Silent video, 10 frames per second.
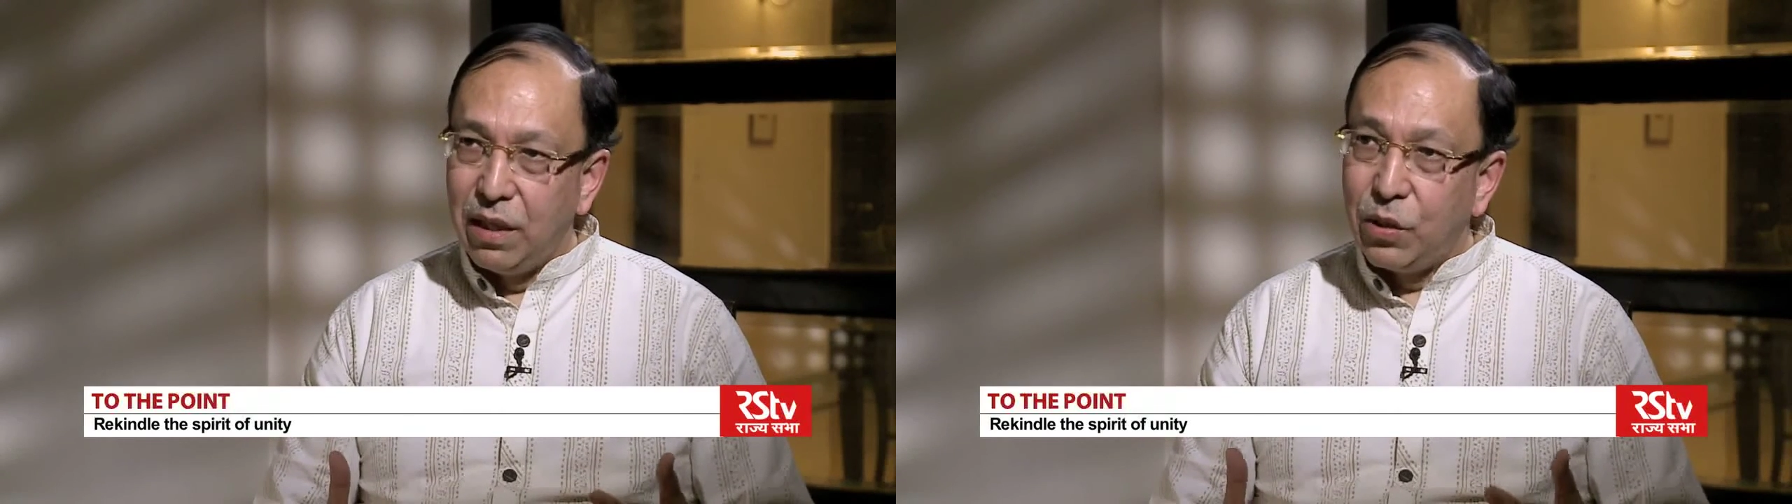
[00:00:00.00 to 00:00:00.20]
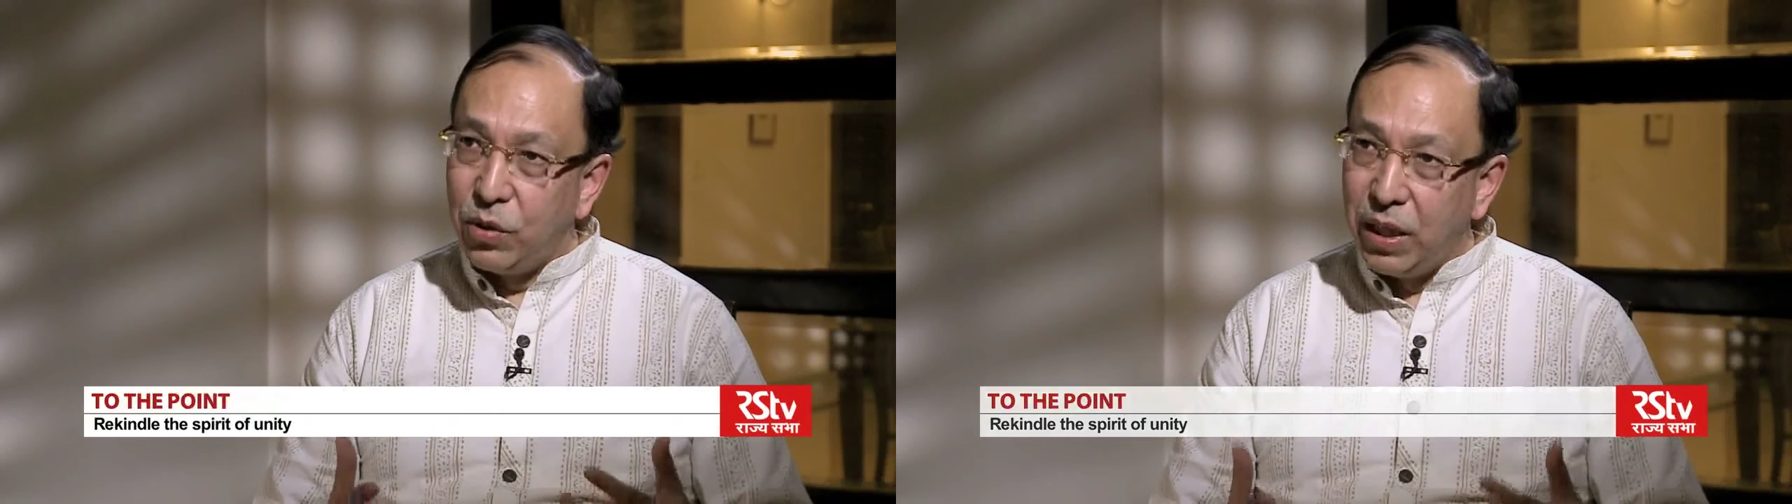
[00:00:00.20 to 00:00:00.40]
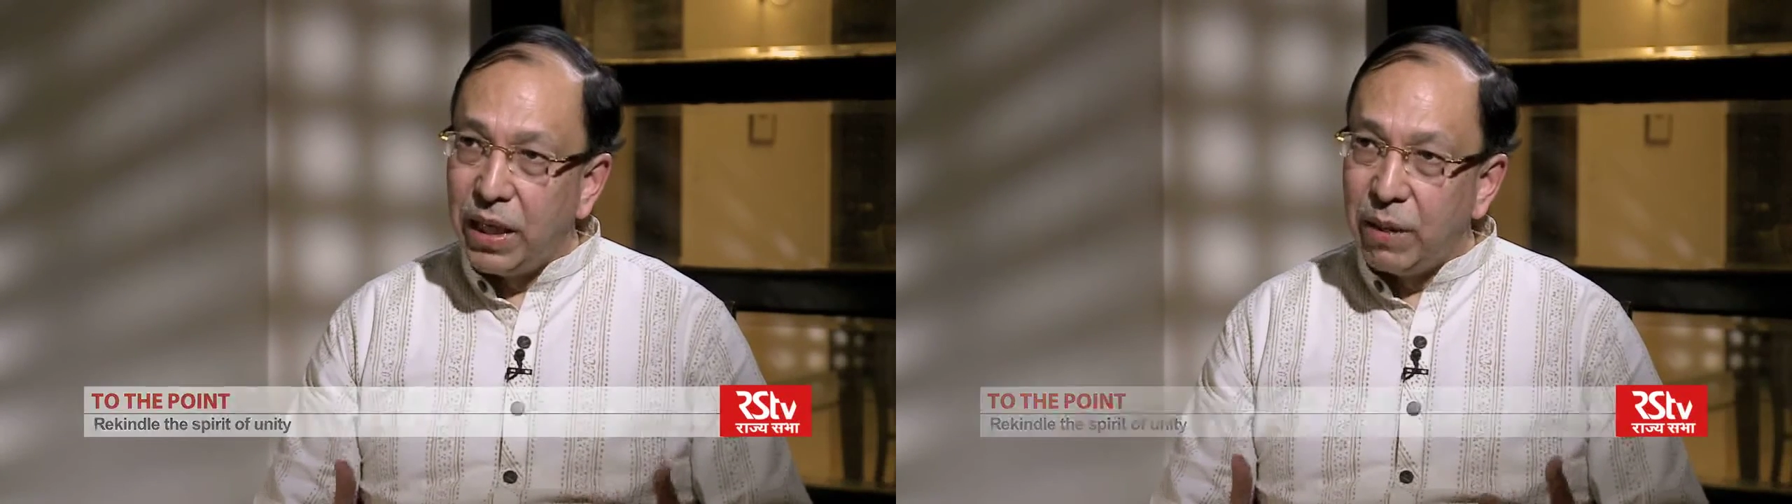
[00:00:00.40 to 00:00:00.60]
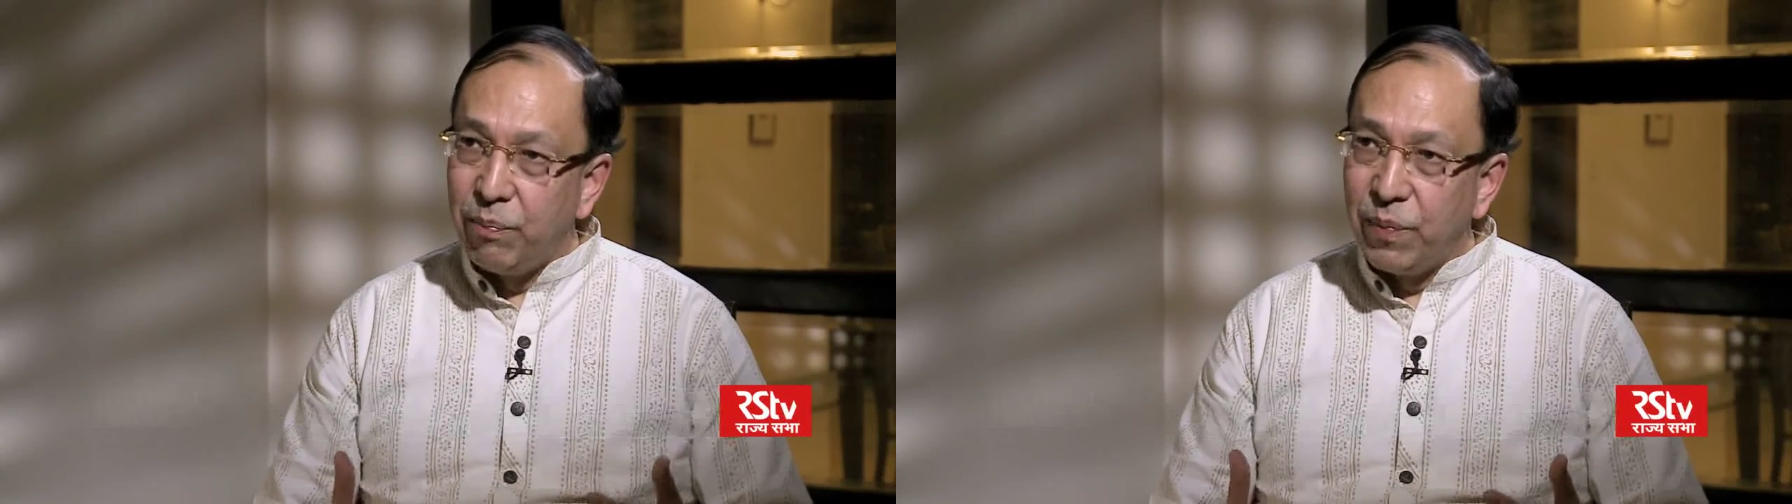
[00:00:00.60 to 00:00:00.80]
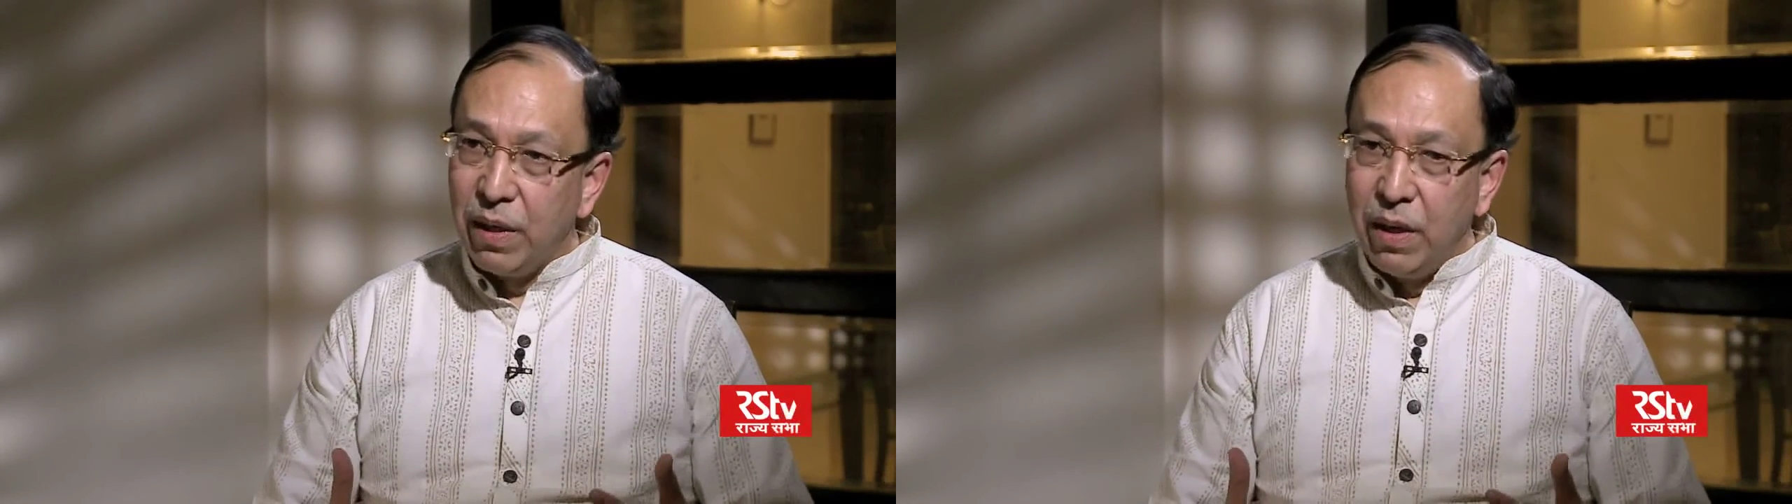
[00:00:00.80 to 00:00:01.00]
today.
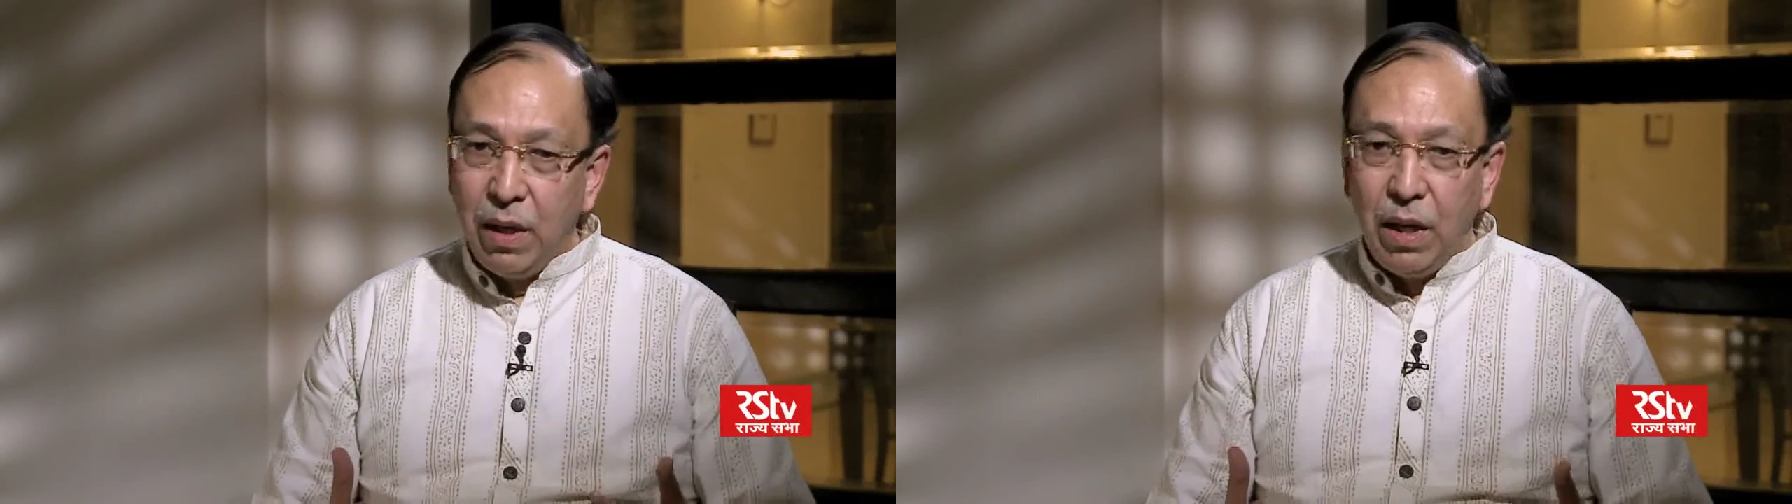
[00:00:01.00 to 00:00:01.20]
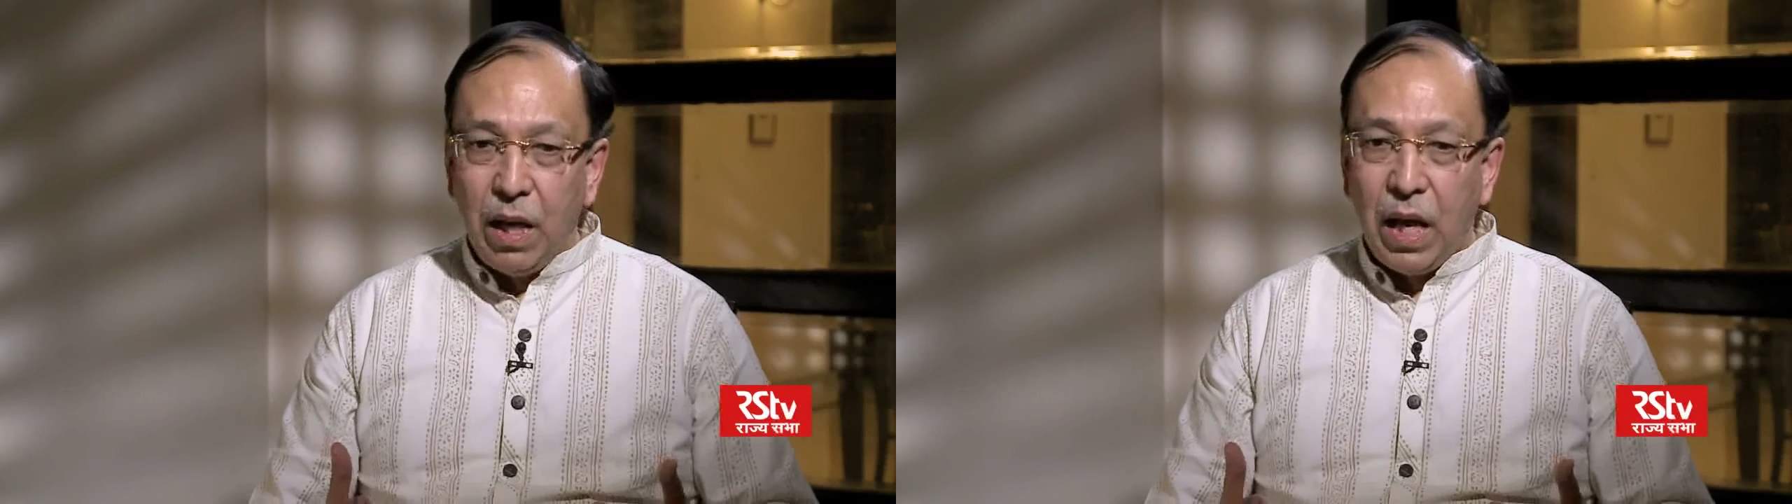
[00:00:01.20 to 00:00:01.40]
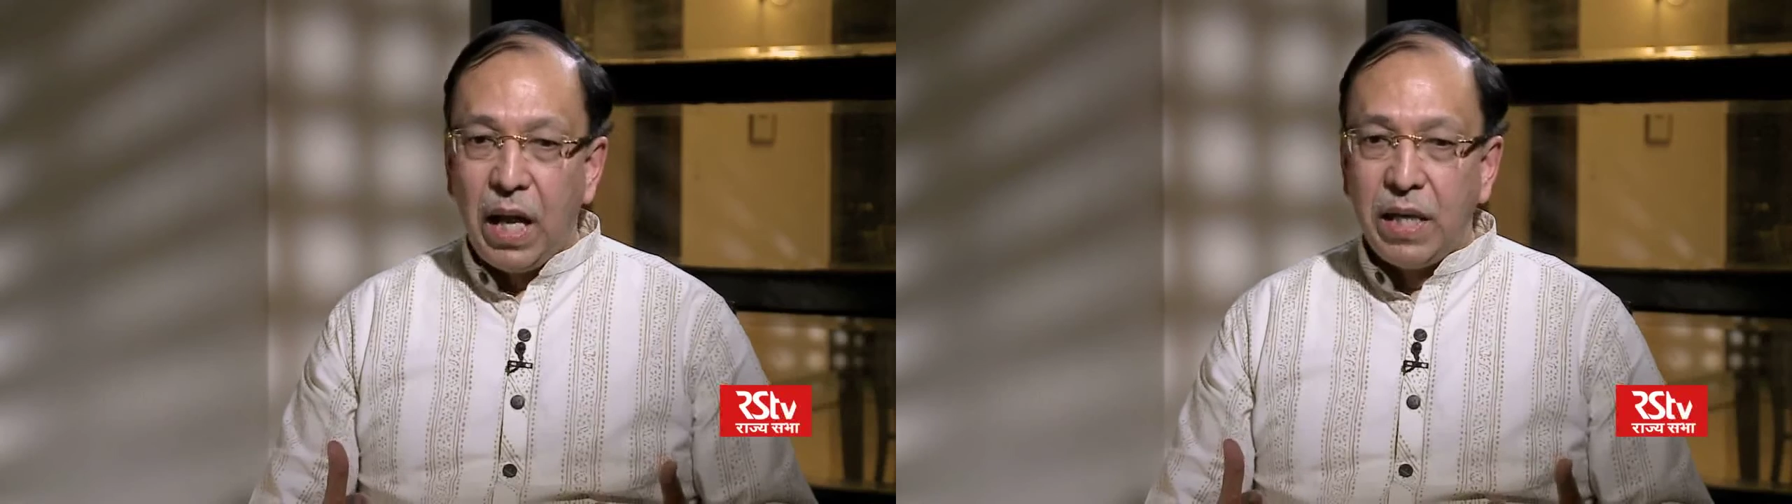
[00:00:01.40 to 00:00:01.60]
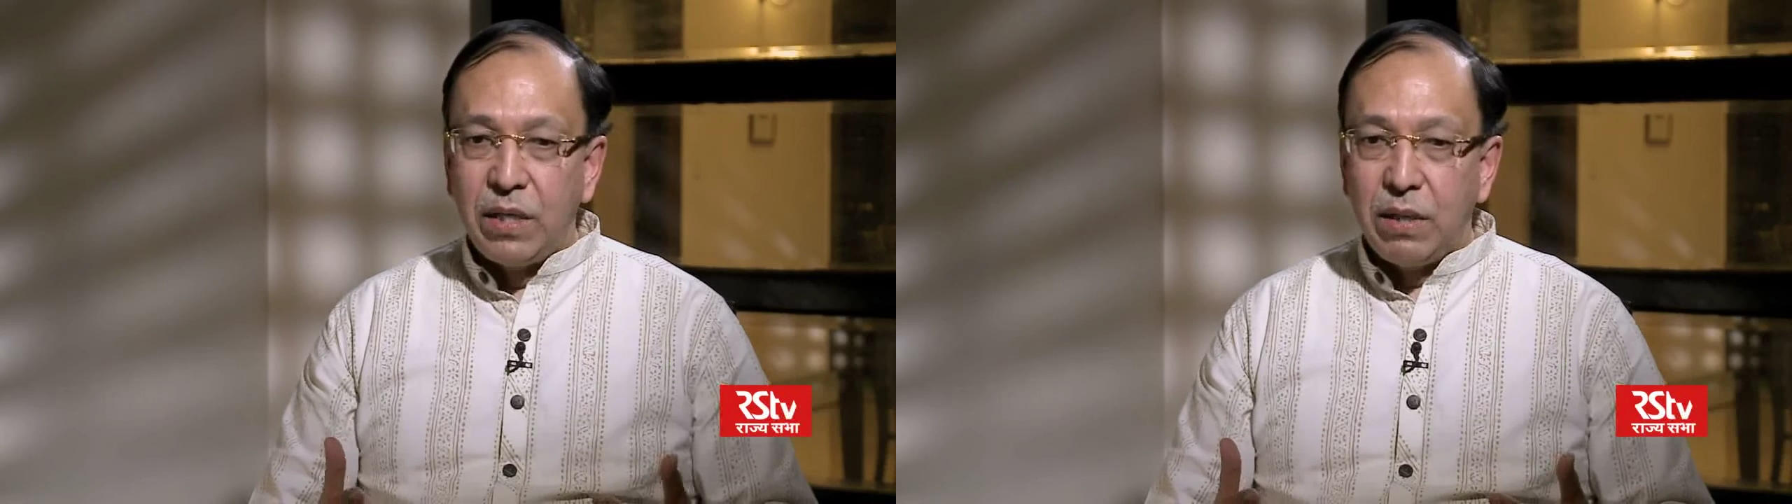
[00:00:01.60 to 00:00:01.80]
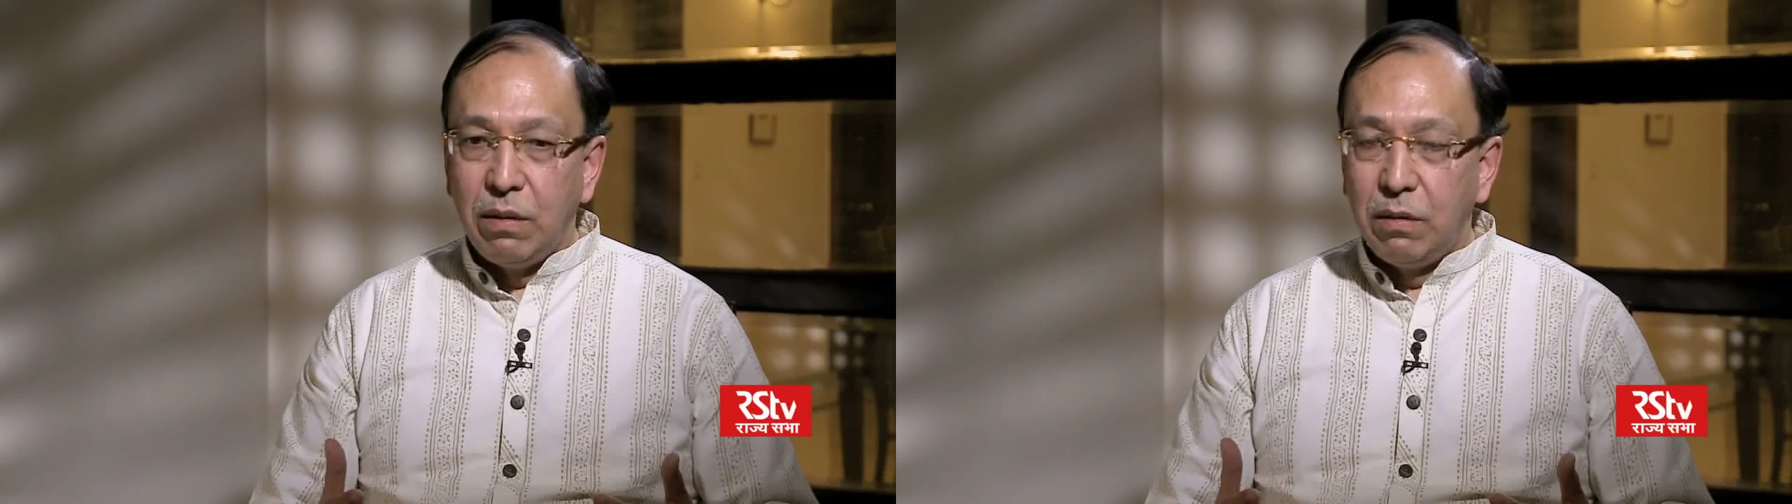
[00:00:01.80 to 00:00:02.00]
And